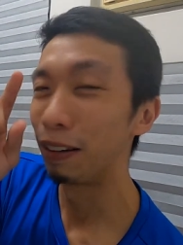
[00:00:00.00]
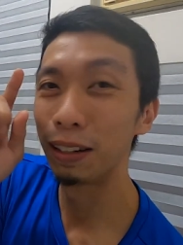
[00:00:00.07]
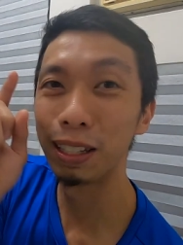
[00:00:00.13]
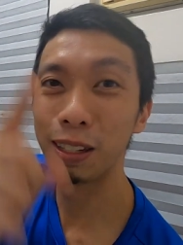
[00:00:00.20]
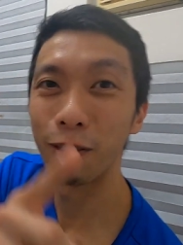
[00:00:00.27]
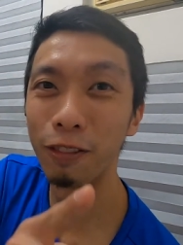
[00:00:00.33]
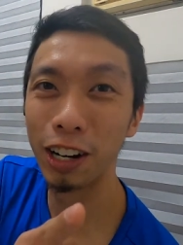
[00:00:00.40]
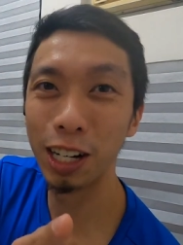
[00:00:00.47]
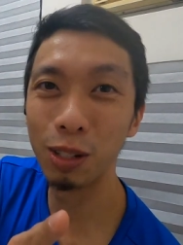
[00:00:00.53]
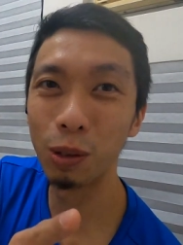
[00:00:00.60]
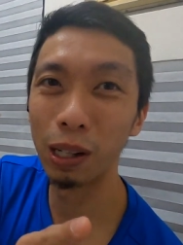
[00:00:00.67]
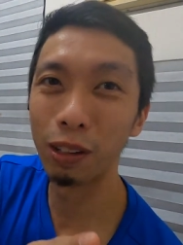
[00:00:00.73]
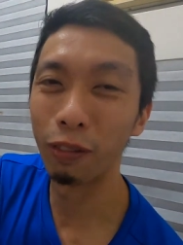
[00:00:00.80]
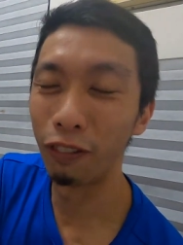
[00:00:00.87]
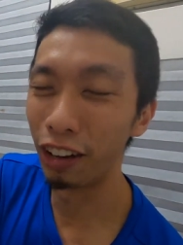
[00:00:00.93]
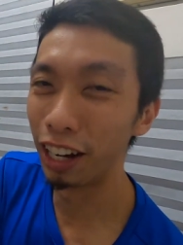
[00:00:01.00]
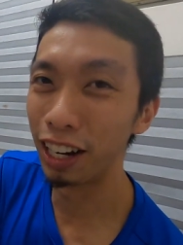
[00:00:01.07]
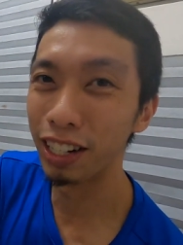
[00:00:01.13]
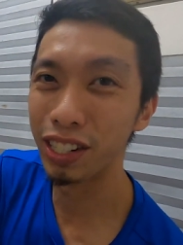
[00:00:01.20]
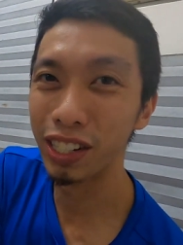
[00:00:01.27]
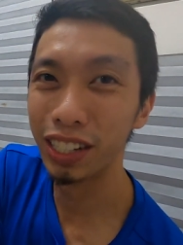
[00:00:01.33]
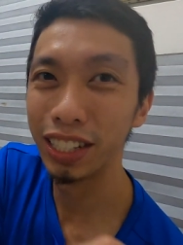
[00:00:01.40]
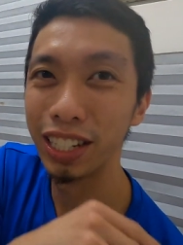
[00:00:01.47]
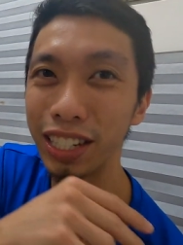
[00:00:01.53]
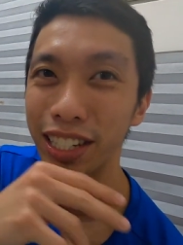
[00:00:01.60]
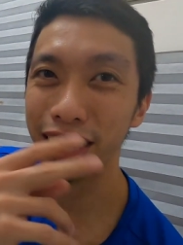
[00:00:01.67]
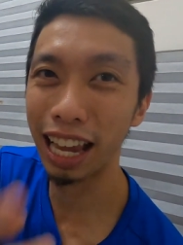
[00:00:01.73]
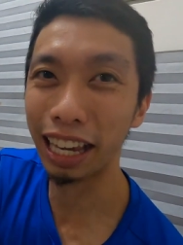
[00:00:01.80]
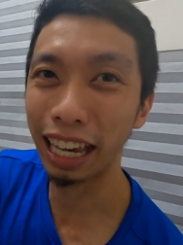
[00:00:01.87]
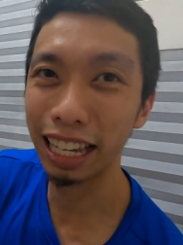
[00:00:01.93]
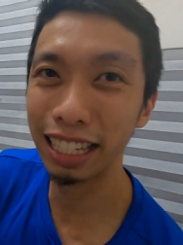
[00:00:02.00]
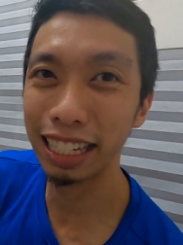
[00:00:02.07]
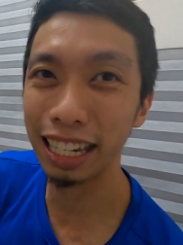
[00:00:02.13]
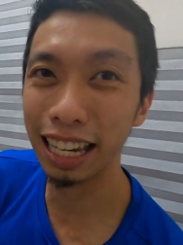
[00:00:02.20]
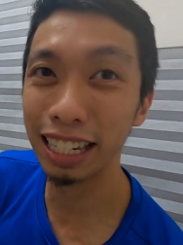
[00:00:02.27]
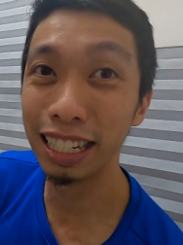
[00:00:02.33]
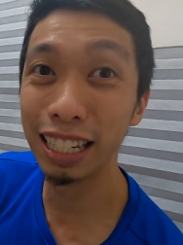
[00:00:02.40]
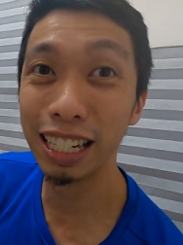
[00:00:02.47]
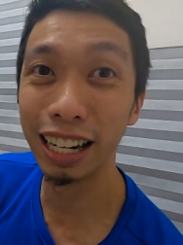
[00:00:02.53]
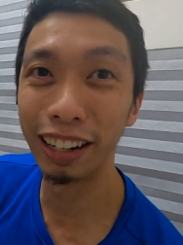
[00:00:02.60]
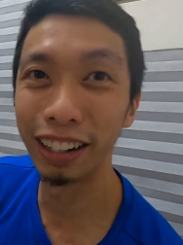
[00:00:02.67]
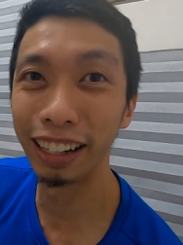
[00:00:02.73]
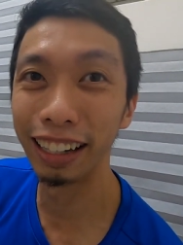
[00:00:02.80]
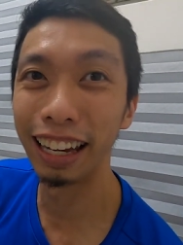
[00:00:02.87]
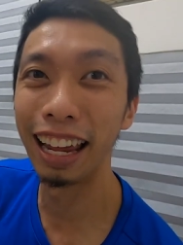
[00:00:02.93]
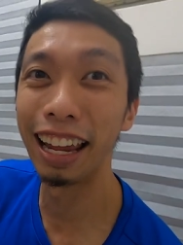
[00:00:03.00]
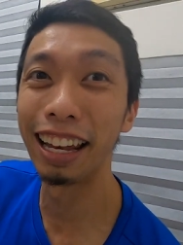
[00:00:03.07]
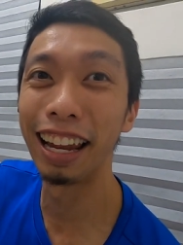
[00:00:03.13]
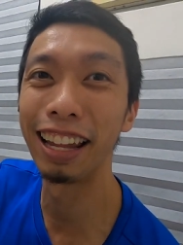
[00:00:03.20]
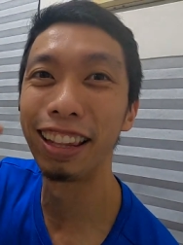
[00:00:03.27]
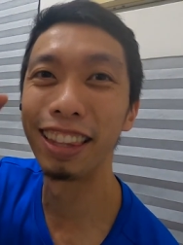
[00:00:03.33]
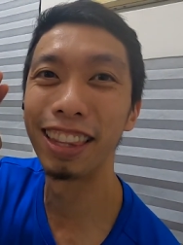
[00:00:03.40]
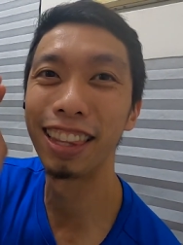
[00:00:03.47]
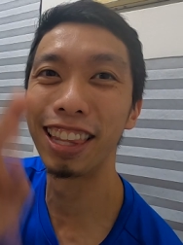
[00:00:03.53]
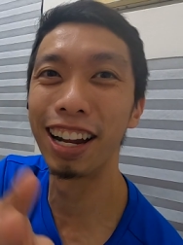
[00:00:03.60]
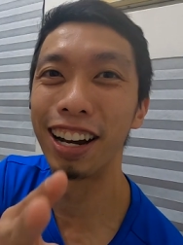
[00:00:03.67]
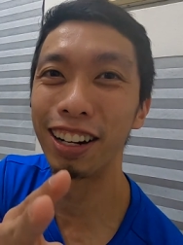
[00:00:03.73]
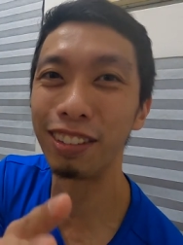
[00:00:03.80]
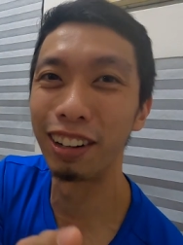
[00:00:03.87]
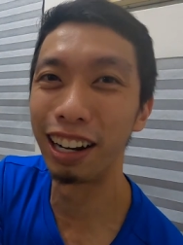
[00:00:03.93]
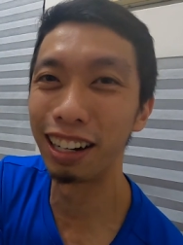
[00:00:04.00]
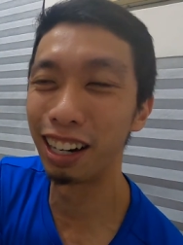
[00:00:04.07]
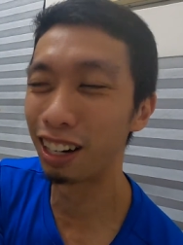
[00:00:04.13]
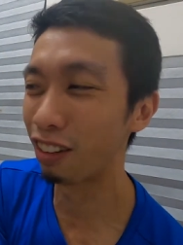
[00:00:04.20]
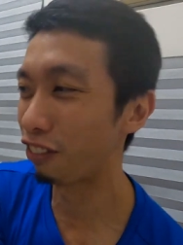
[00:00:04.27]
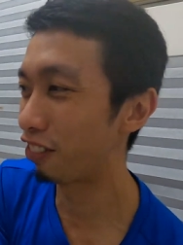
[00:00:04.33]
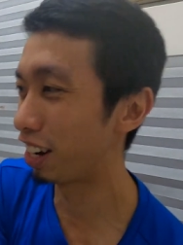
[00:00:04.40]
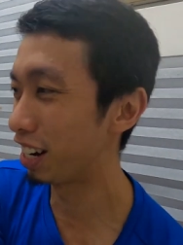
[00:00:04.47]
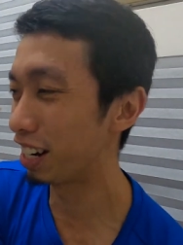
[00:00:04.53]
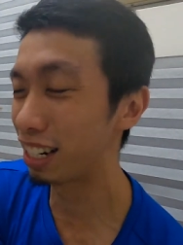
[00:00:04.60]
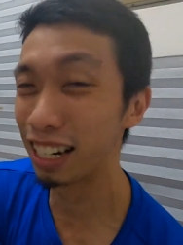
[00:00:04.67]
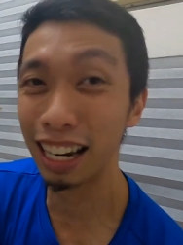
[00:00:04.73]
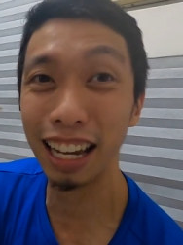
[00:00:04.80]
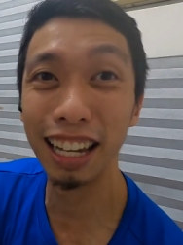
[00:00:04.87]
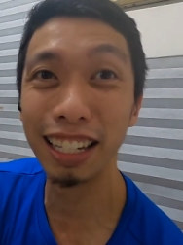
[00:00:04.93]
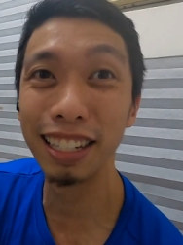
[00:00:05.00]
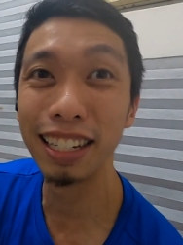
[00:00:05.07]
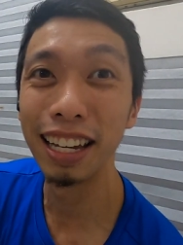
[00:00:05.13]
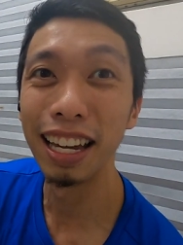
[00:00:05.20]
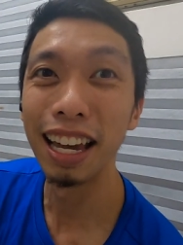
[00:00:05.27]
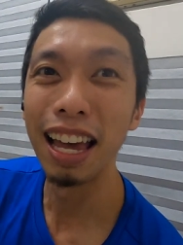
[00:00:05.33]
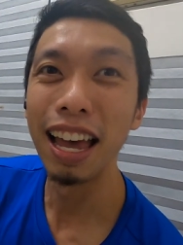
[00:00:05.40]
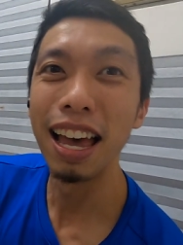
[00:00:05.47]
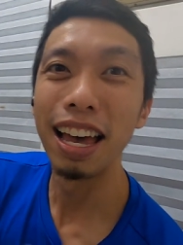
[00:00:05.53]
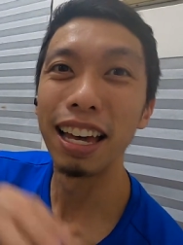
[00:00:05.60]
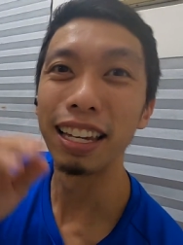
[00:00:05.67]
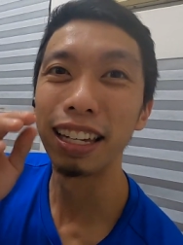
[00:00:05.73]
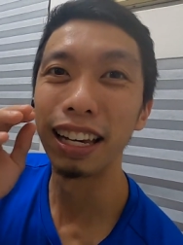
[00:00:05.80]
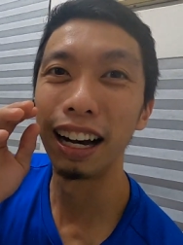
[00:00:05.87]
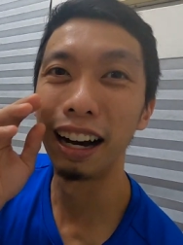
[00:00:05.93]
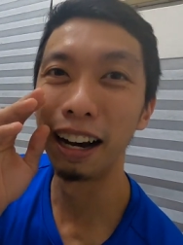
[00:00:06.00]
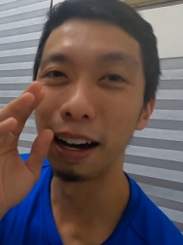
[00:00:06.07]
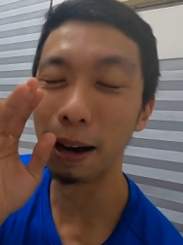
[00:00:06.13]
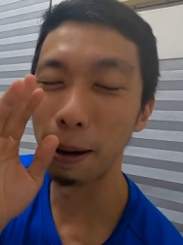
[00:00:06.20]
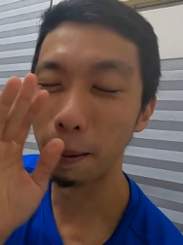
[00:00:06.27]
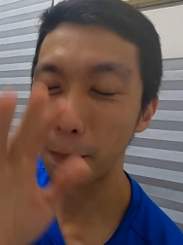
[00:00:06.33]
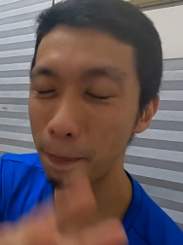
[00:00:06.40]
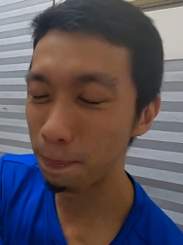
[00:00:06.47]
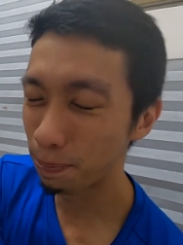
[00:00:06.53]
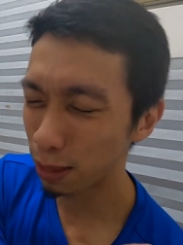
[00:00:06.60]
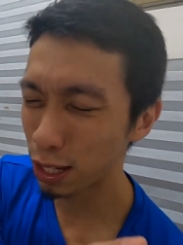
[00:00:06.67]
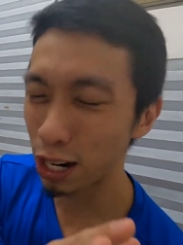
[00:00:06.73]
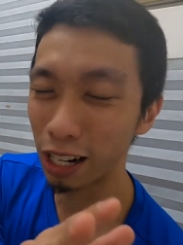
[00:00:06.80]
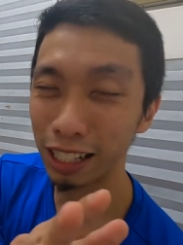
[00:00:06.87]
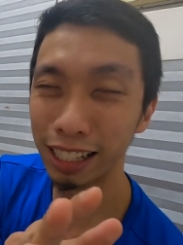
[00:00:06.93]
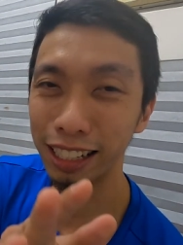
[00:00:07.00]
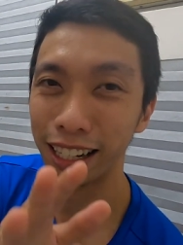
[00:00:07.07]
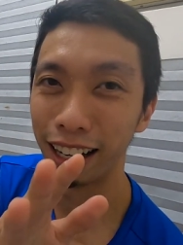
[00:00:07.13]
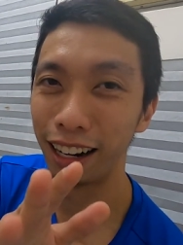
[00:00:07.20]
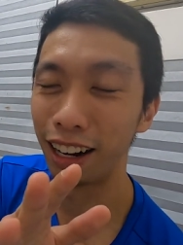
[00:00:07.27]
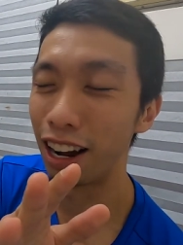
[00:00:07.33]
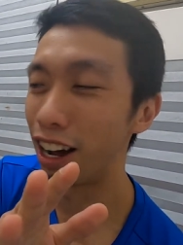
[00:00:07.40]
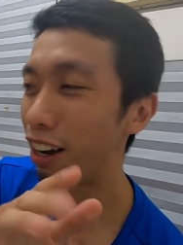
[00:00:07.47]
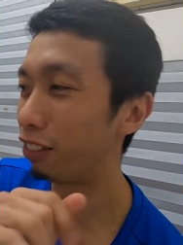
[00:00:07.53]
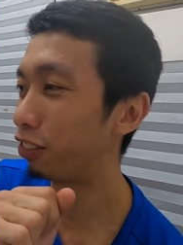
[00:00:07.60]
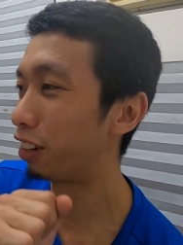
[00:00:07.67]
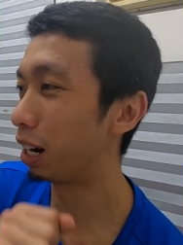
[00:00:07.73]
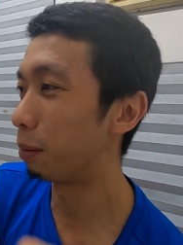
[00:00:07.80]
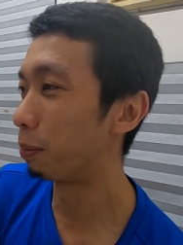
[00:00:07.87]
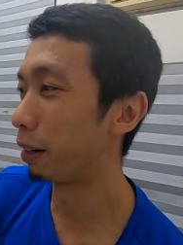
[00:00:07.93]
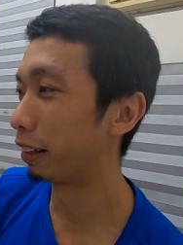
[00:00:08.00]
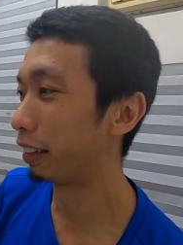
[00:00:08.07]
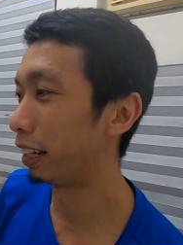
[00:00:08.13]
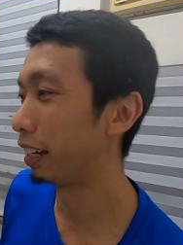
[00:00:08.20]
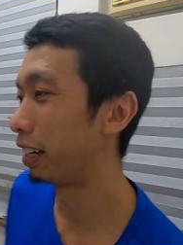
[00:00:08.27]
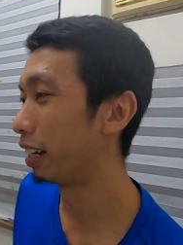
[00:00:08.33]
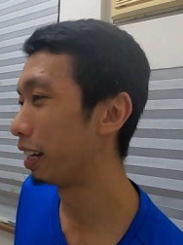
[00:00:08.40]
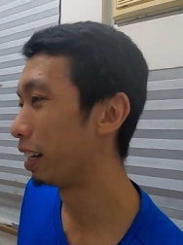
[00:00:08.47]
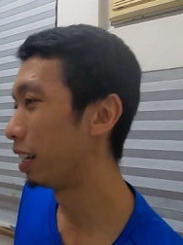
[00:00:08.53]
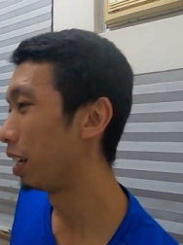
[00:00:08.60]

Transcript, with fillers: was the first one to finish, second is Cheruiyot, and then third runner to finish is um, Josh Kerr of Great Britain.